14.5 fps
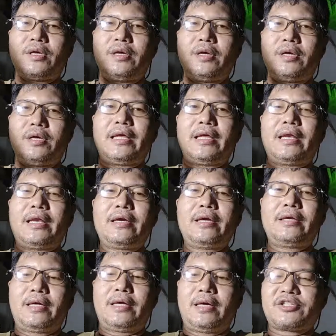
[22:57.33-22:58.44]
delay
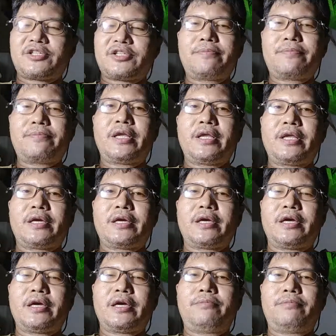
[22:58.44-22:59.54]
the sharpening
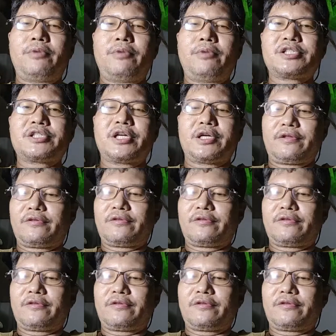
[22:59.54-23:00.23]
and polishing